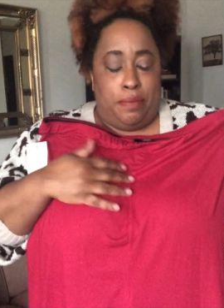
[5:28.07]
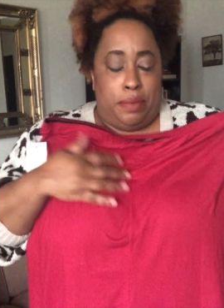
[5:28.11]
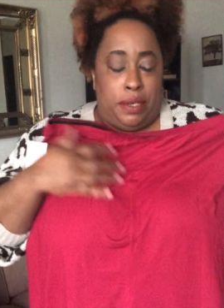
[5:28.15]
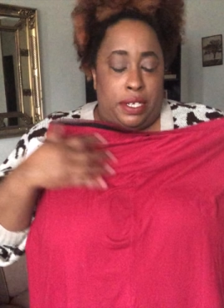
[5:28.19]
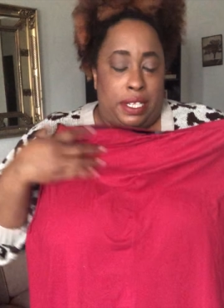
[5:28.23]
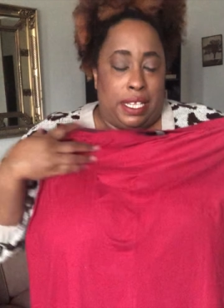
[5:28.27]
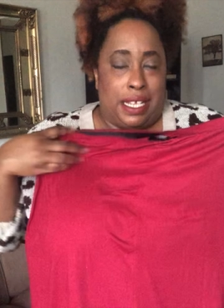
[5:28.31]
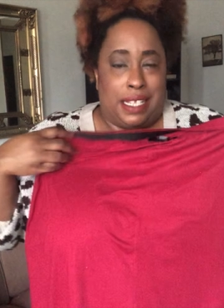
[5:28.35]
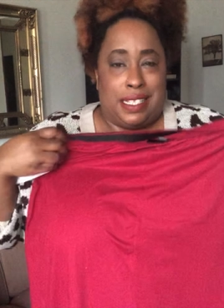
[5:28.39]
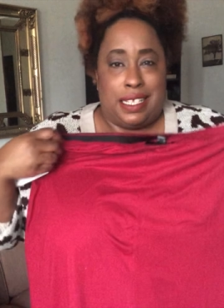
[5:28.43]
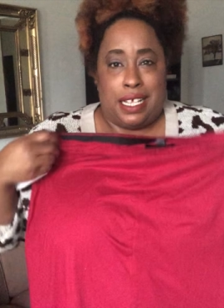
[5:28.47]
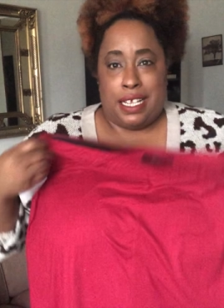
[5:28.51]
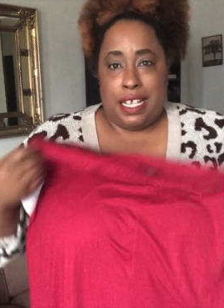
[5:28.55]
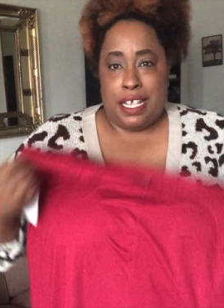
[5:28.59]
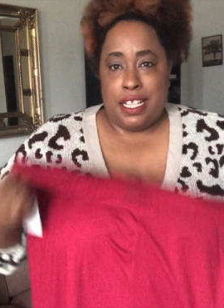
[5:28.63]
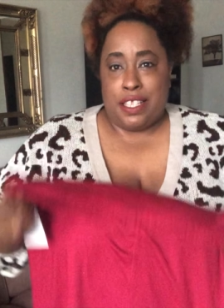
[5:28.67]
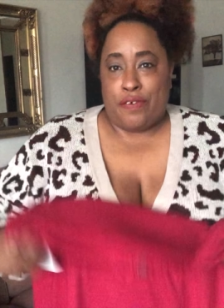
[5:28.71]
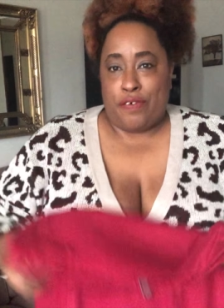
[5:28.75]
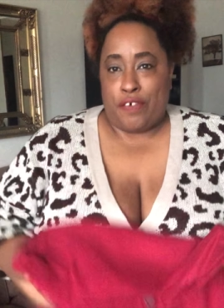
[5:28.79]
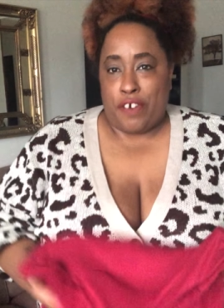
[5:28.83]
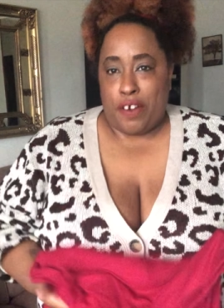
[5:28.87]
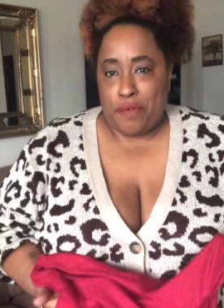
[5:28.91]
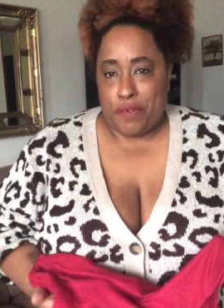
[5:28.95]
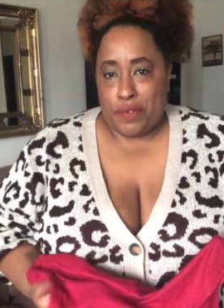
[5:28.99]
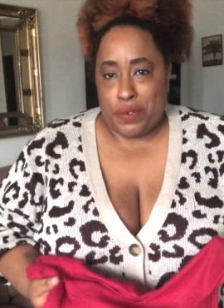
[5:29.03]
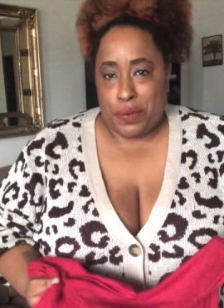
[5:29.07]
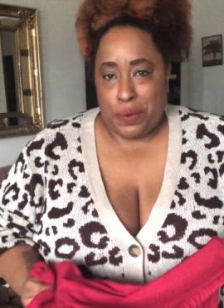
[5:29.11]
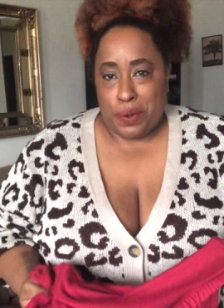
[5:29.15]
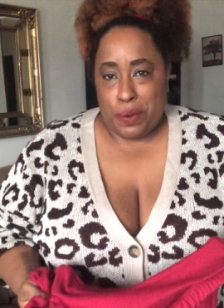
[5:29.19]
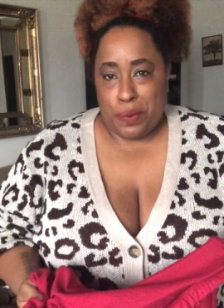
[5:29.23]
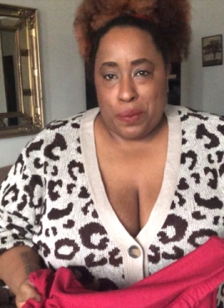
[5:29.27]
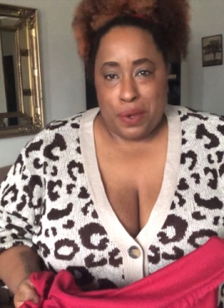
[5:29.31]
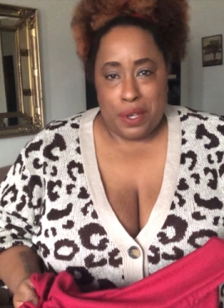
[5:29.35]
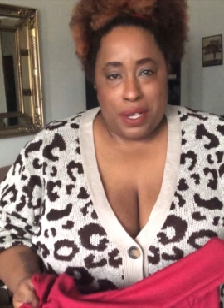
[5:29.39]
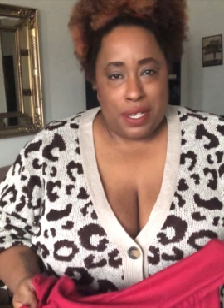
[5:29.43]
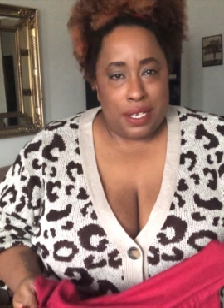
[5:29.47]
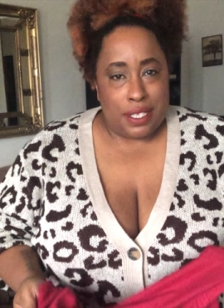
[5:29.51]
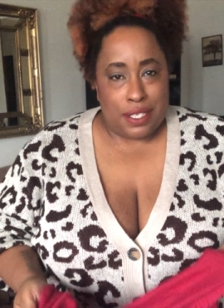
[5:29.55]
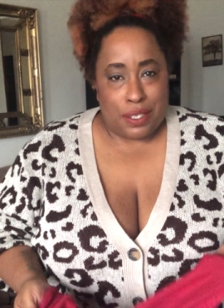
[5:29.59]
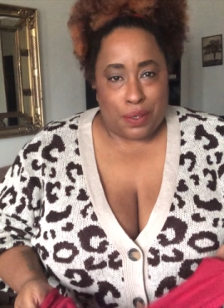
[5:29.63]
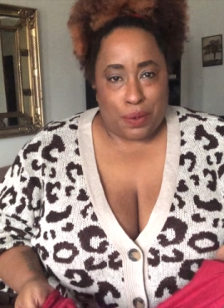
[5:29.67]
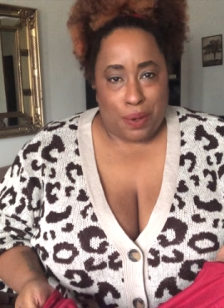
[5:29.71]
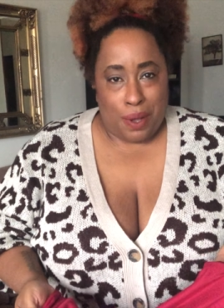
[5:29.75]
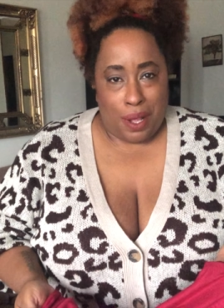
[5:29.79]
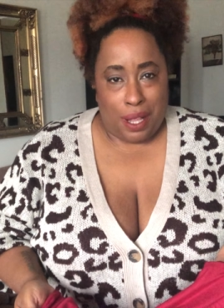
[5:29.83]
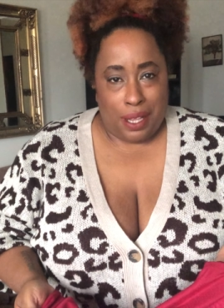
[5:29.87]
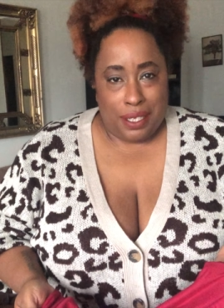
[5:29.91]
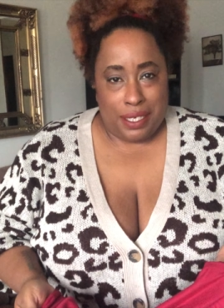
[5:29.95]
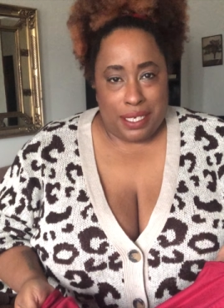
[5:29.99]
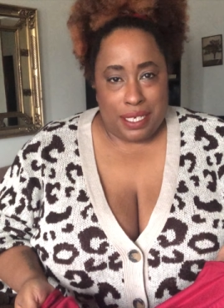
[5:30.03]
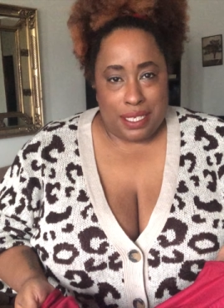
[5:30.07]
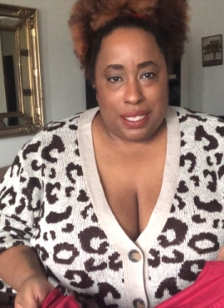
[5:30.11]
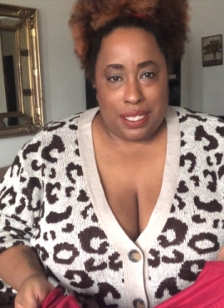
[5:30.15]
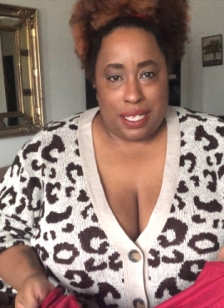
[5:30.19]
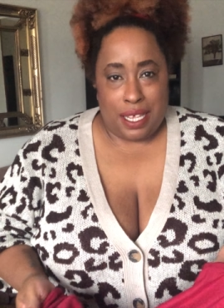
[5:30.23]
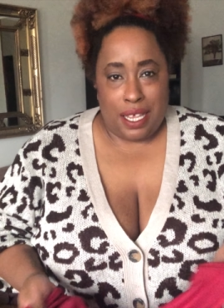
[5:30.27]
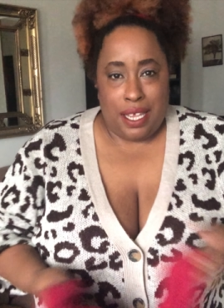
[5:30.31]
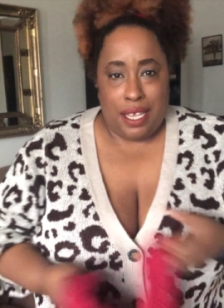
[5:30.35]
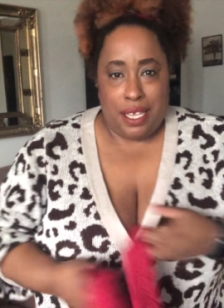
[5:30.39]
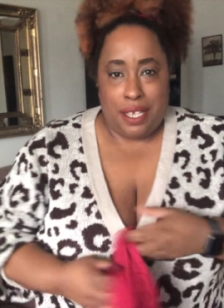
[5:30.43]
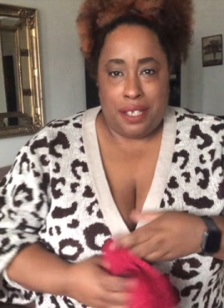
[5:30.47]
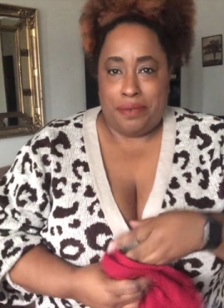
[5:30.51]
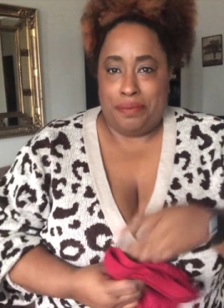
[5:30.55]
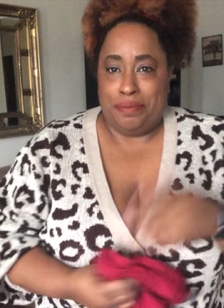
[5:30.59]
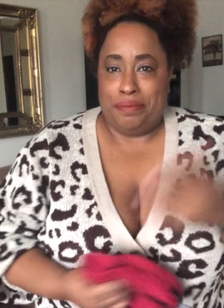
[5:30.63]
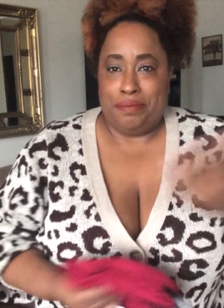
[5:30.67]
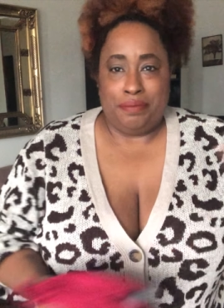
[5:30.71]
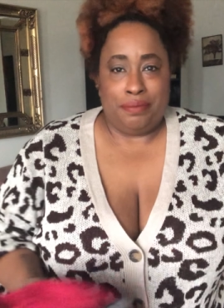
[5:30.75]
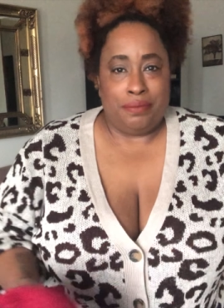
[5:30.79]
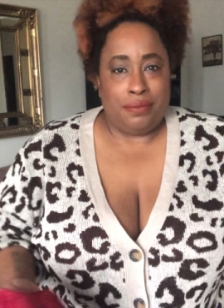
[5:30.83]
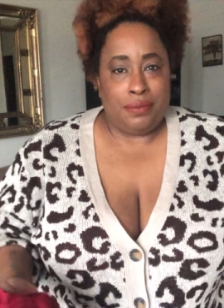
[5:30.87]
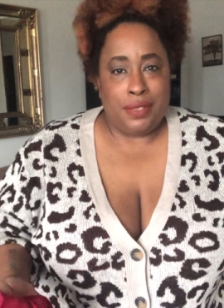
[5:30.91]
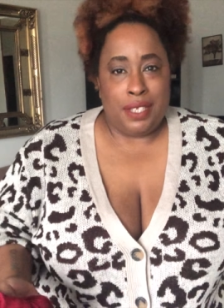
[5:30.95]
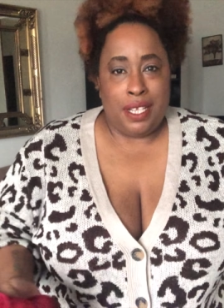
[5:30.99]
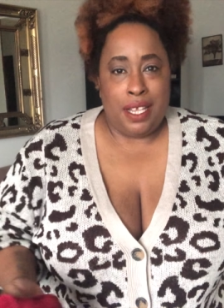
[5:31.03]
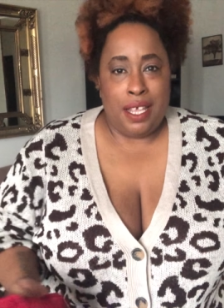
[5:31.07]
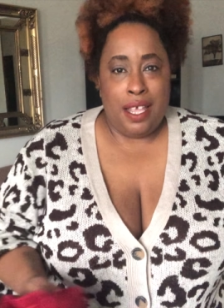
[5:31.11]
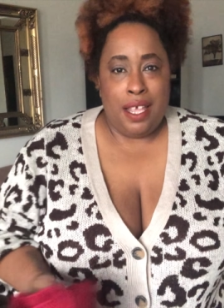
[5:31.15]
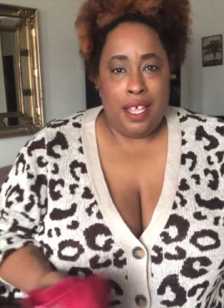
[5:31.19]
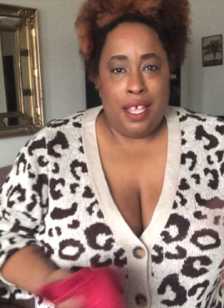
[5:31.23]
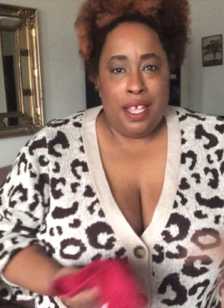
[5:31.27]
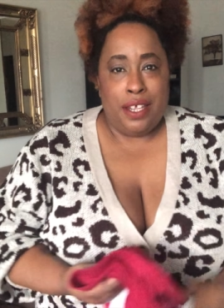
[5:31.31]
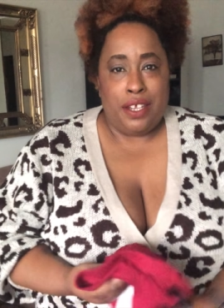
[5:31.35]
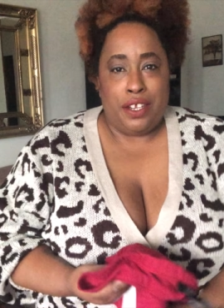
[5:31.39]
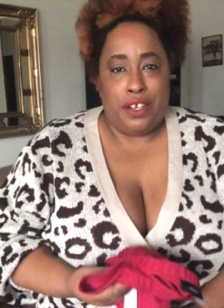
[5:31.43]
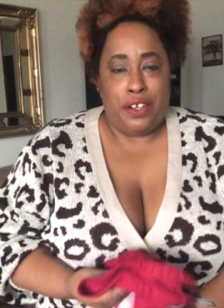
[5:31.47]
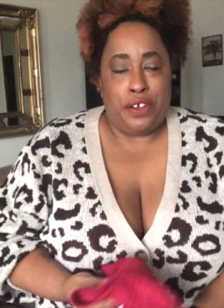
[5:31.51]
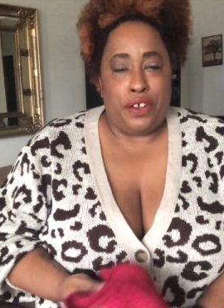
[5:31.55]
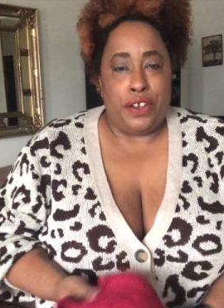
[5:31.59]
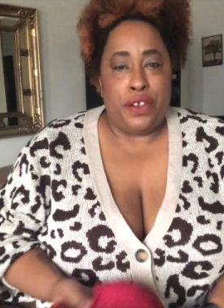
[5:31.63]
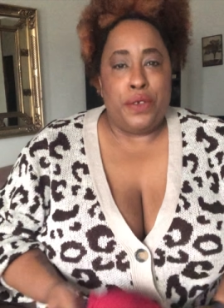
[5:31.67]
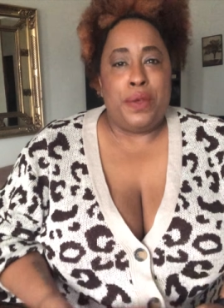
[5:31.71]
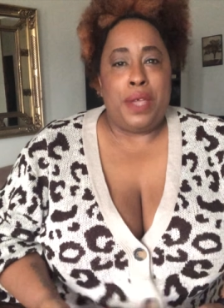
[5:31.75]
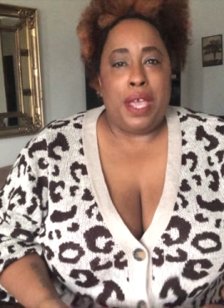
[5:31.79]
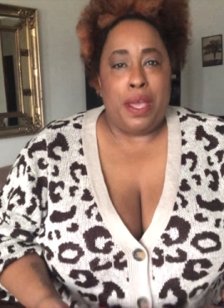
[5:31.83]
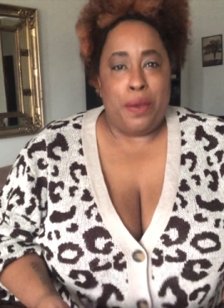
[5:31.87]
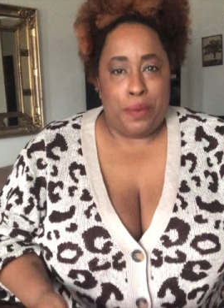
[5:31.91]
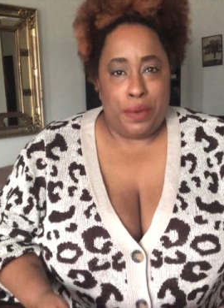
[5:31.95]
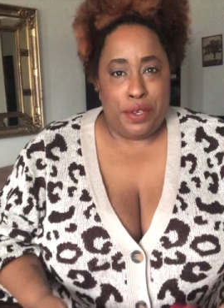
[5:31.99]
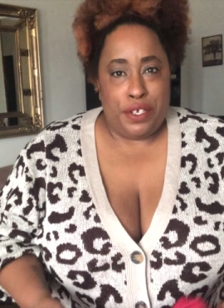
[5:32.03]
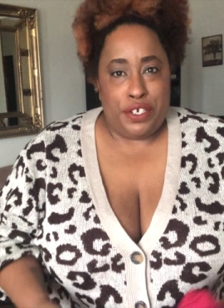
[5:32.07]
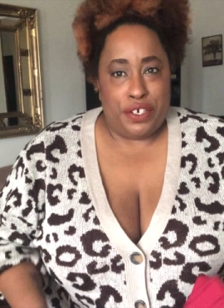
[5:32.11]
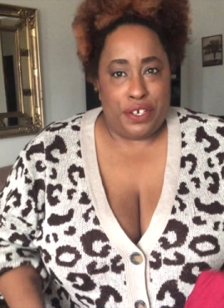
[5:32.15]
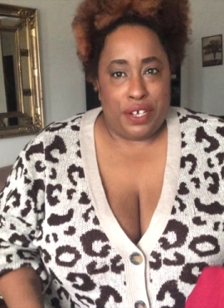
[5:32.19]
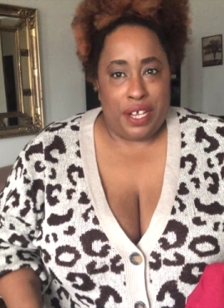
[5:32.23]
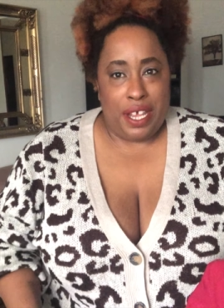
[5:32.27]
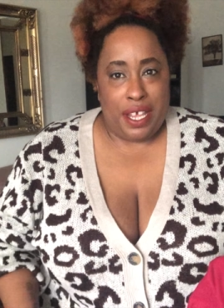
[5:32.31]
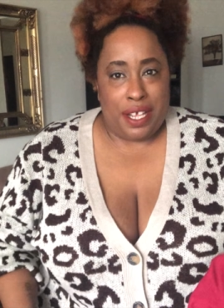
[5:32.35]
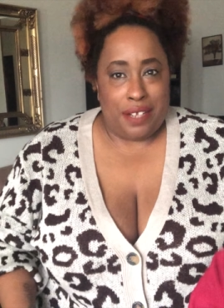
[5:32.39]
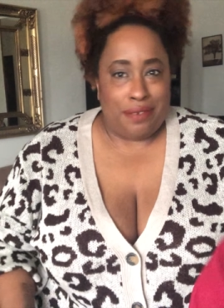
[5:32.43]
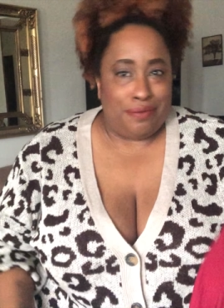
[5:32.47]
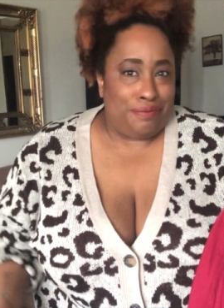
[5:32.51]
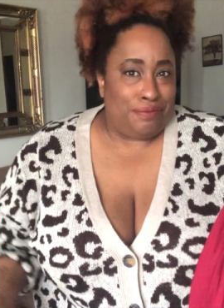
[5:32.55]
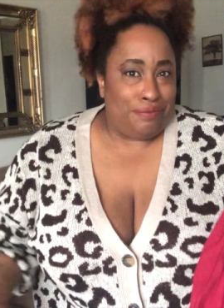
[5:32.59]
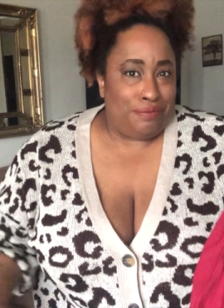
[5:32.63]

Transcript: But like I said, it's Forever 21. It's a quality thing. You get what you get.